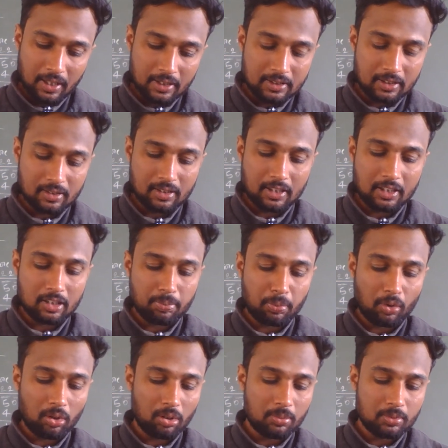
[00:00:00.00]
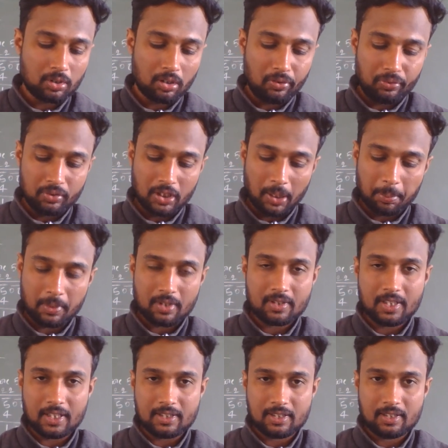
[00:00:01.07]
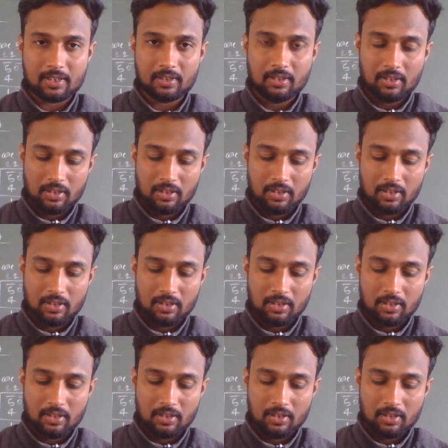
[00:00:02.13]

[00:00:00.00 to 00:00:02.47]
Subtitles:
exercise problems of chapter 6,